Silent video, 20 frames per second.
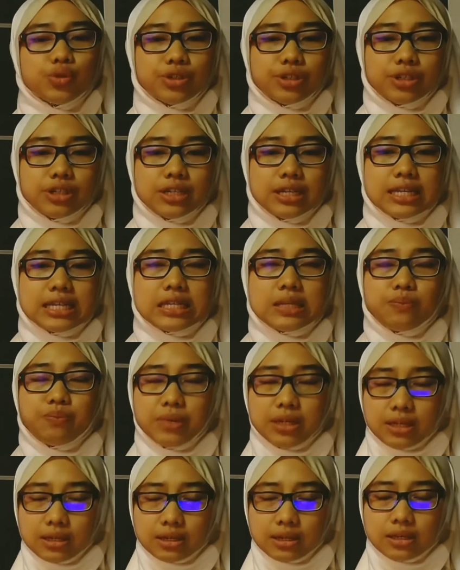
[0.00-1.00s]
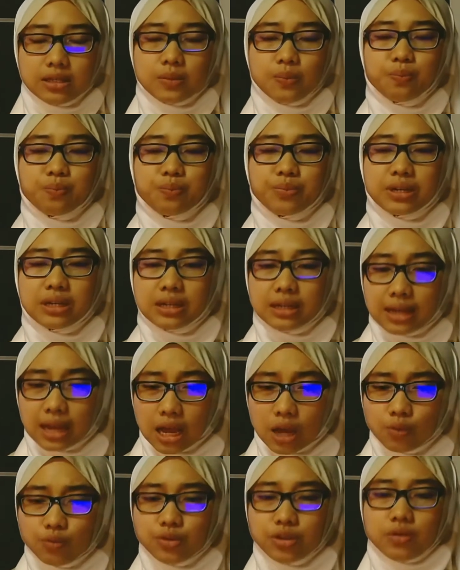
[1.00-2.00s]
speakers pronounce
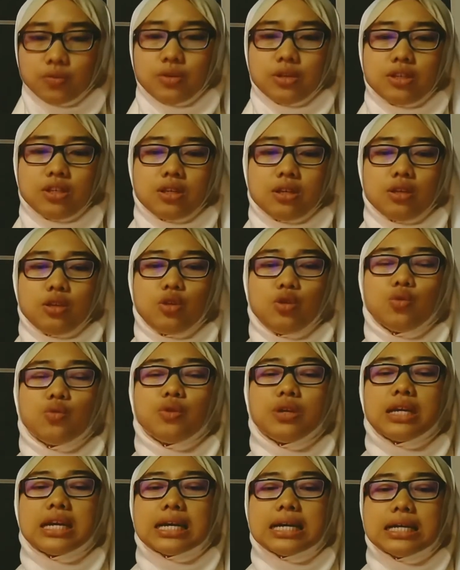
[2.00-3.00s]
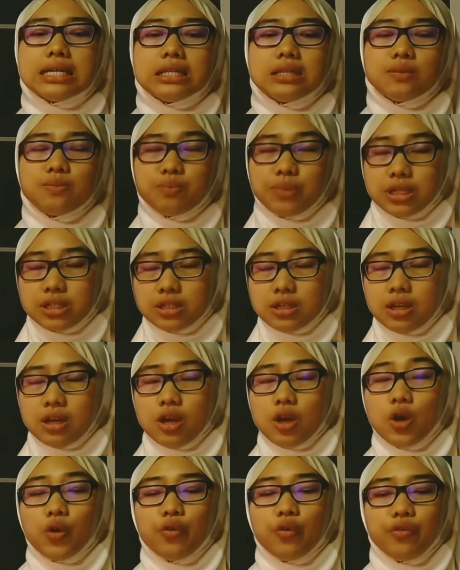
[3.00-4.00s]
words during a speech
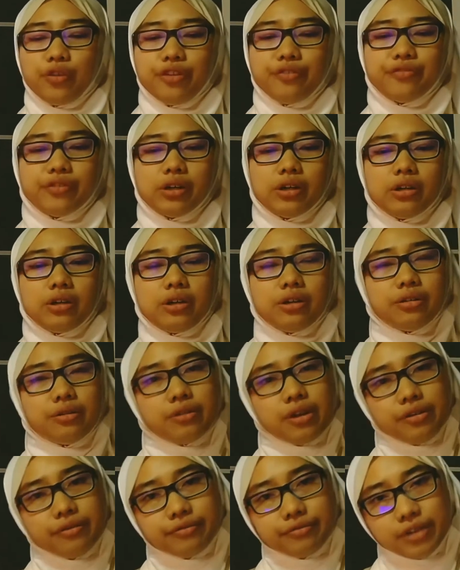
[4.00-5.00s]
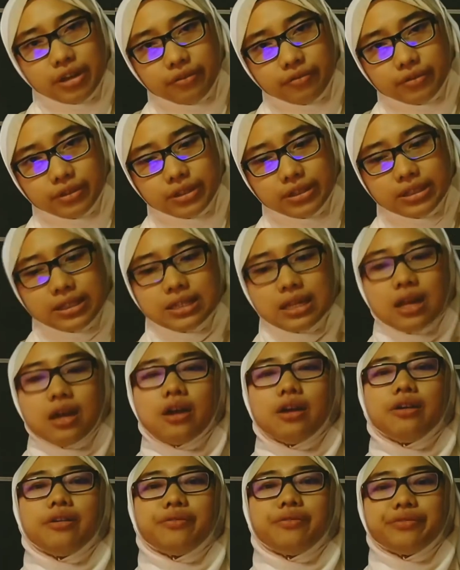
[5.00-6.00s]
with a correct vowels,
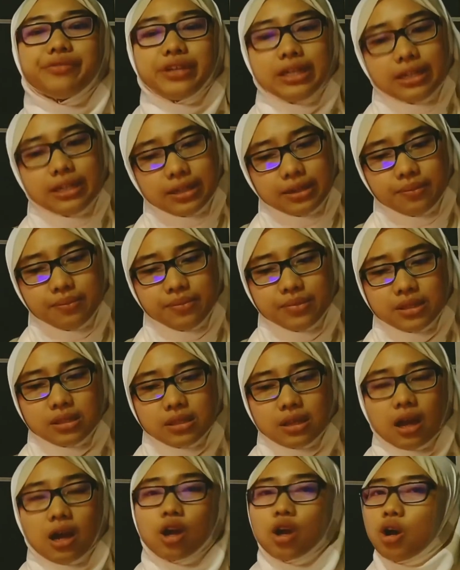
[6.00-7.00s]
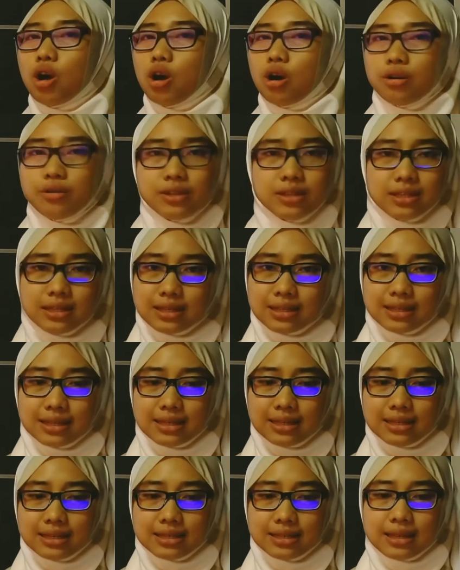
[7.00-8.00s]
rhythms, consonants,
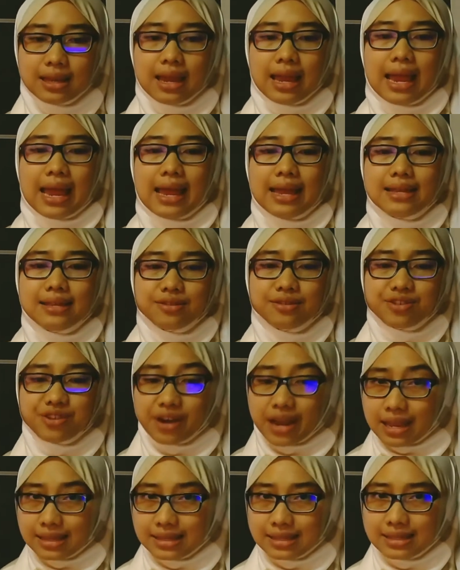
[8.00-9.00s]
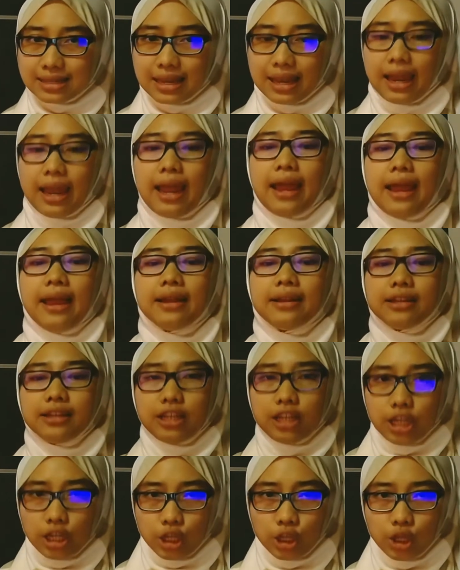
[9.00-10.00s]
stress, and
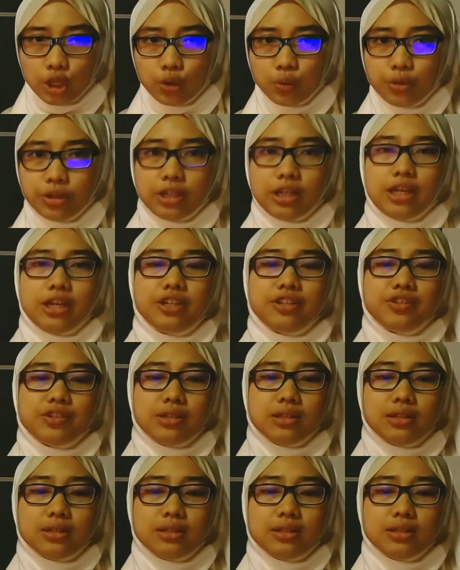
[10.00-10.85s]
intonations.